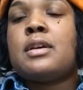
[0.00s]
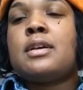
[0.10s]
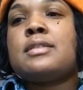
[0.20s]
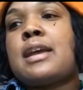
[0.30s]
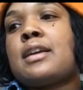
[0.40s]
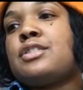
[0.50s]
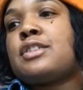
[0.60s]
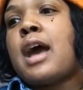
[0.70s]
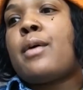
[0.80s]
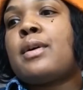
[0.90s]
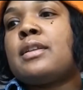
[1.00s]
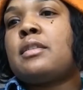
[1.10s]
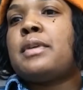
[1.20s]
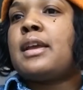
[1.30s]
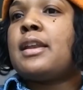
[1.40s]
Take a shower at the
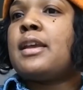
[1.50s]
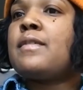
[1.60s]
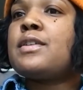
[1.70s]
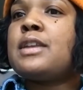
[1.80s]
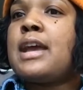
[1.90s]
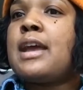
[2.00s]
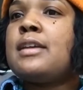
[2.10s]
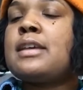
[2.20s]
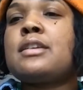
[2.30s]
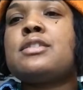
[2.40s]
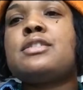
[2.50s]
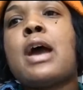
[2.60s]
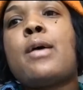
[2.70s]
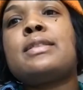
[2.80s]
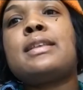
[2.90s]
beginning of your day. Take a
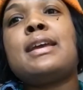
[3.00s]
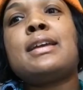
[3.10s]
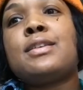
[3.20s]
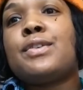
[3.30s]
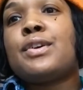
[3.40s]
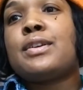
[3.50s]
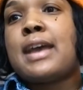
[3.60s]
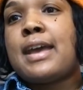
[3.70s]
shower at the end of your day.